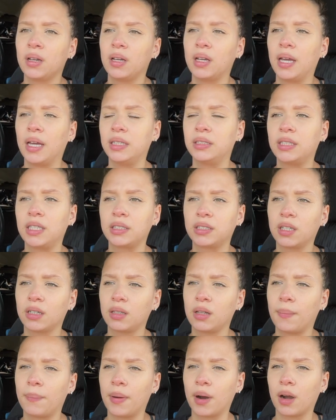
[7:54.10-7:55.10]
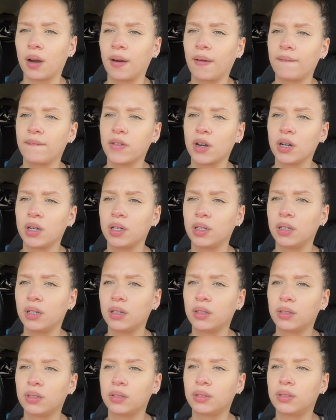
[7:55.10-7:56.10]
AJ to the park for a
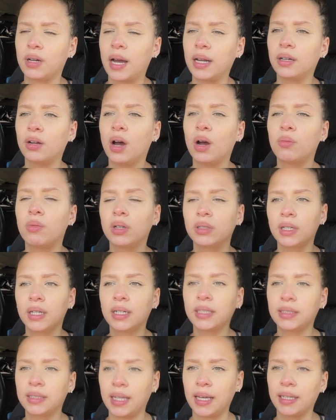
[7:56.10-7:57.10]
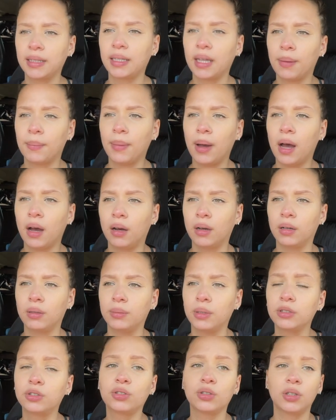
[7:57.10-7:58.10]
little. I know I wanted to take them
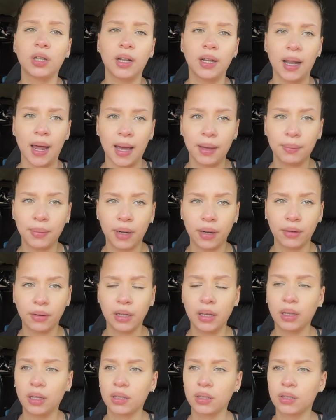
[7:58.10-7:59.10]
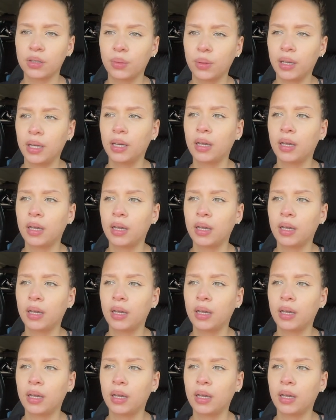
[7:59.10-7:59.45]
to the library this week,